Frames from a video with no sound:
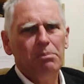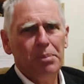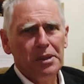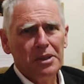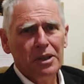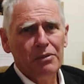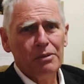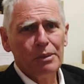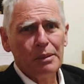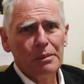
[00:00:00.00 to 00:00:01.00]
Bit cold
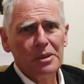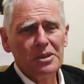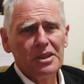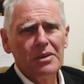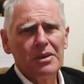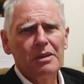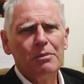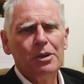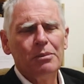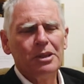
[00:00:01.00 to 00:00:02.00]
for my bones there at the
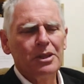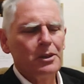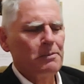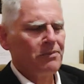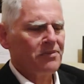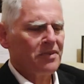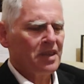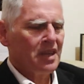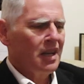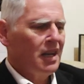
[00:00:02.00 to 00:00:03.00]
moment though.
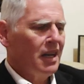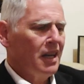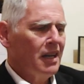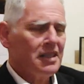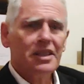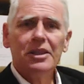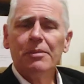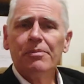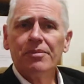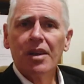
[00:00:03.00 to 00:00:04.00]
And I tell
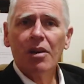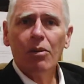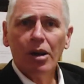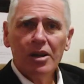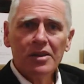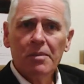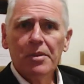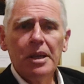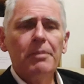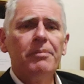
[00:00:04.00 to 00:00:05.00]
you, while I was
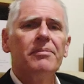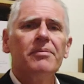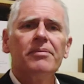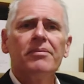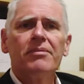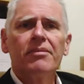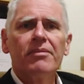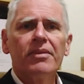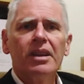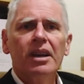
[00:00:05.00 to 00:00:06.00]
up there,
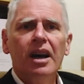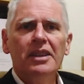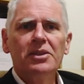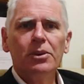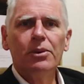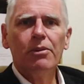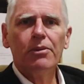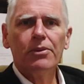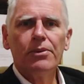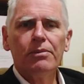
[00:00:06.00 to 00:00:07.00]
I saw
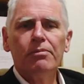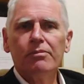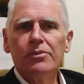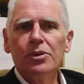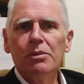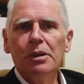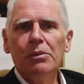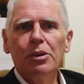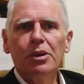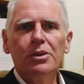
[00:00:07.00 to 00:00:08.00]
two
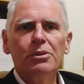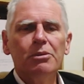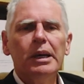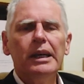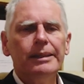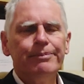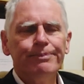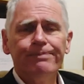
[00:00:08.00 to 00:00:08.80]
men walk into a bar.